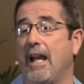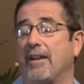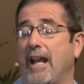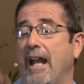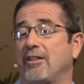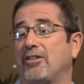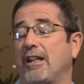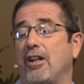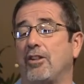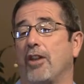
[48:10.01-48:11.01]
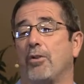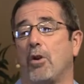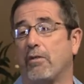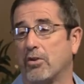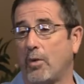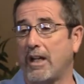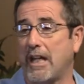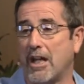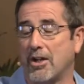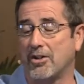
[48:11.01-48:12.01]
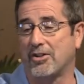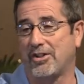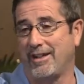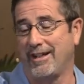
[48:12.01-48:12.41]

They hadn't seen each other in over 20 years.